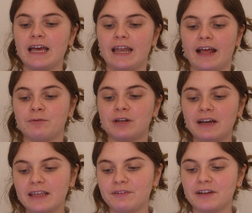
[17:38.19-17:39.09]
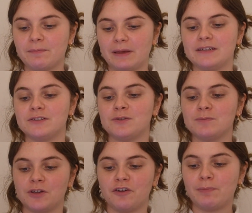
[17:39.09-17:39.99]
and I would highly recommend some
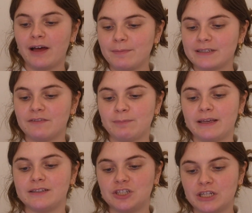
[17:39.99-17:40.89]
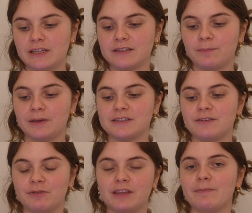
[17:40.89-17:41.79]
sort of Parmesan paste cheese because it
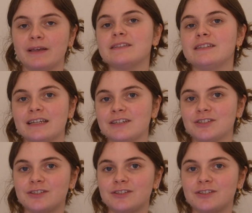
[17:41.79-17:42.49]
really makes the dish.